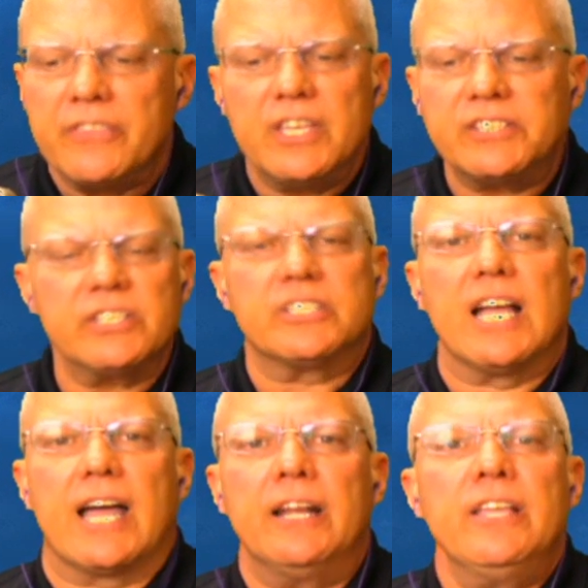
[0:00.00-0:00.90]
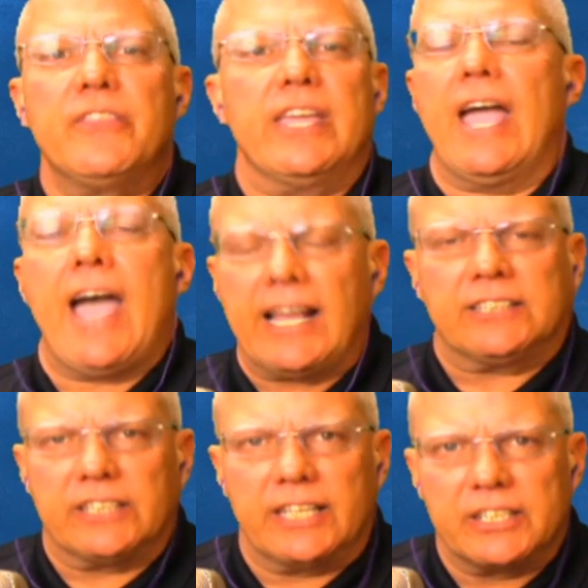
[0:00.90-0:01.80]
This is not the
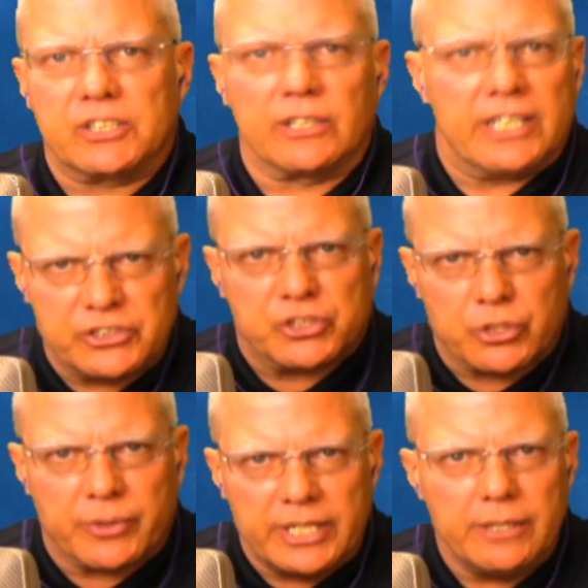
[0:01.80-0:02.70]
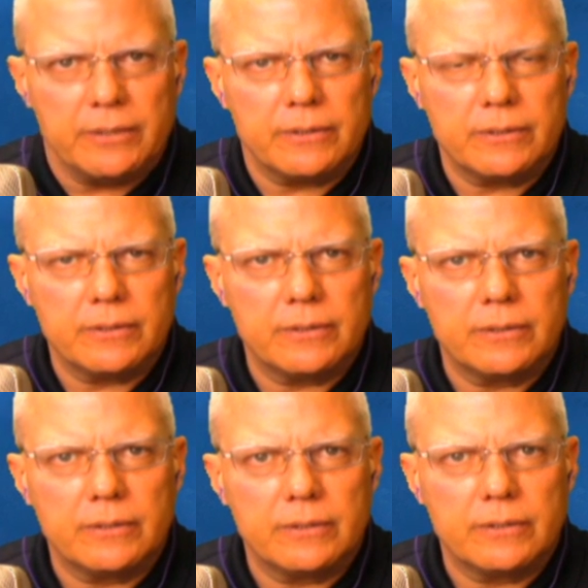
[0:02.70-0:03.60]
accidental history
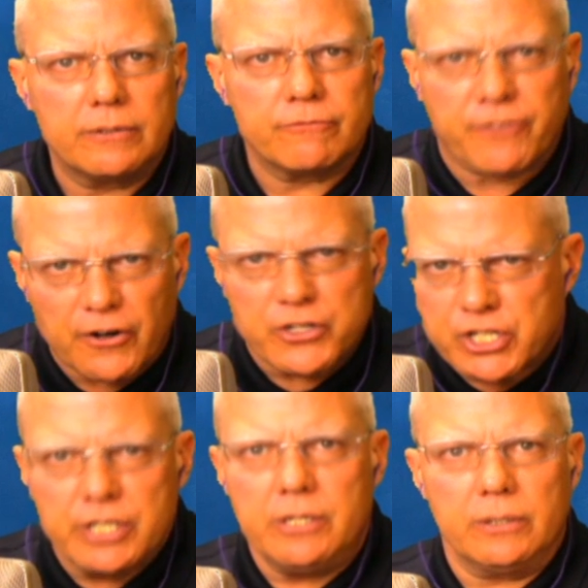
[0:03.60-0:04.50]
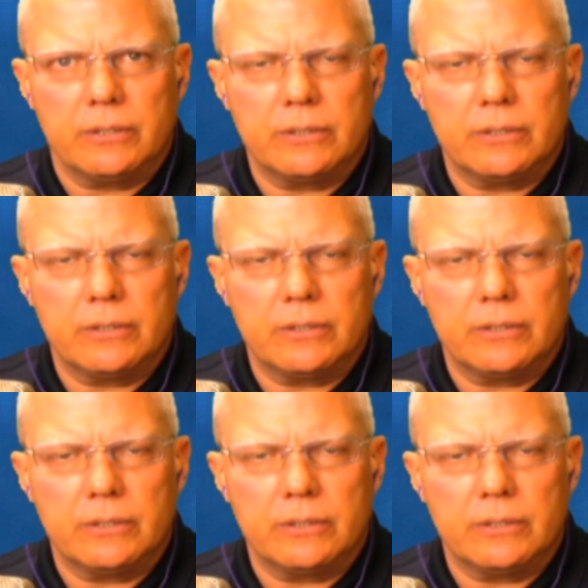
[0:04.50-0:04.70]
version.